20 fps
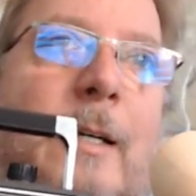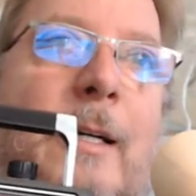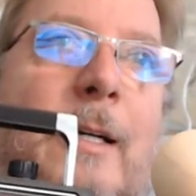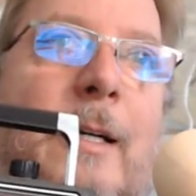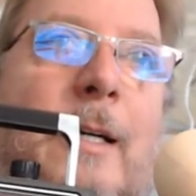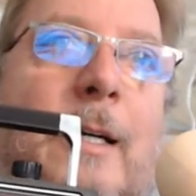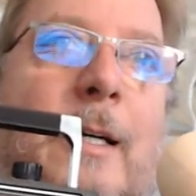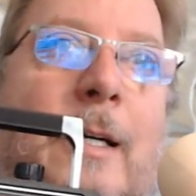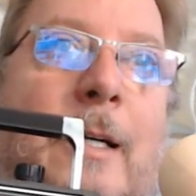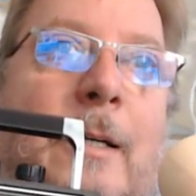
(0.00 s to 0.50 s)

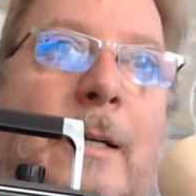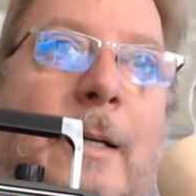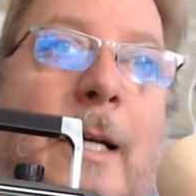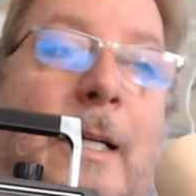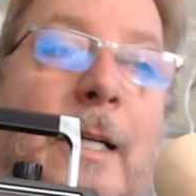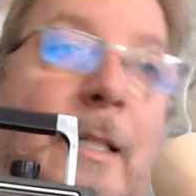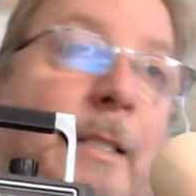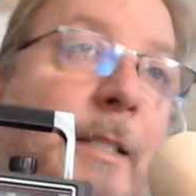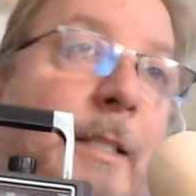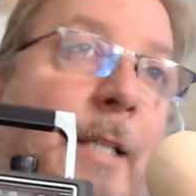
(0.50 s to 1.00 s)
Uh,
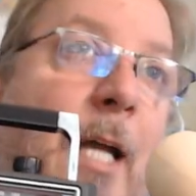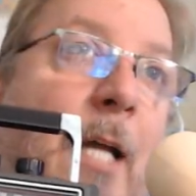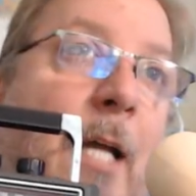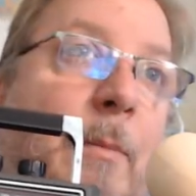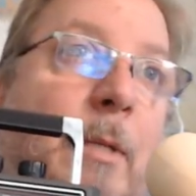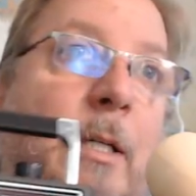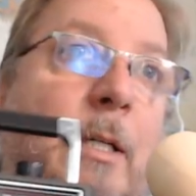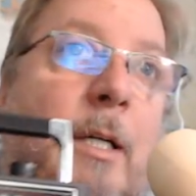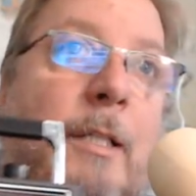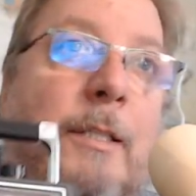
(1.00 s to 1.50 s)
and it's sad
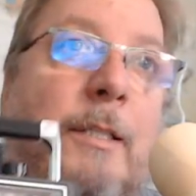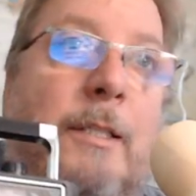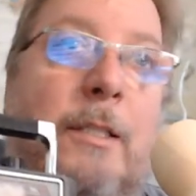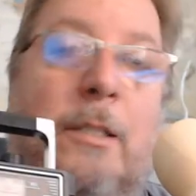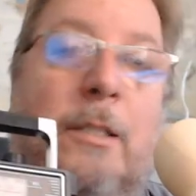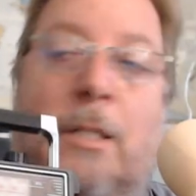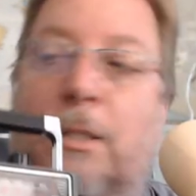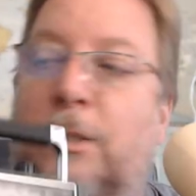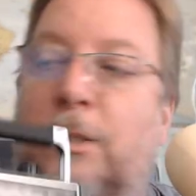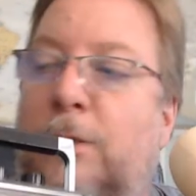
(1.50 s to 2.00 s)
because the
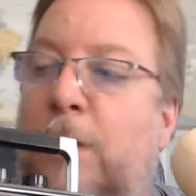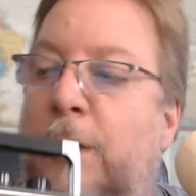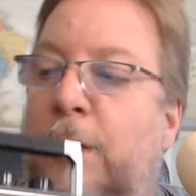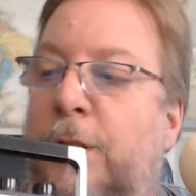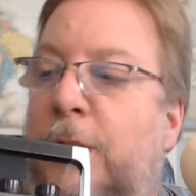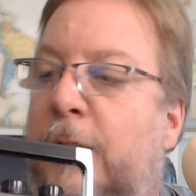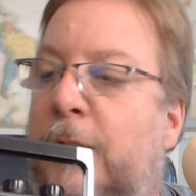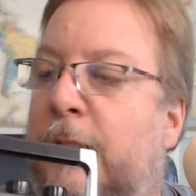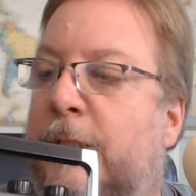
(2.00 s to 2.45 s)
construction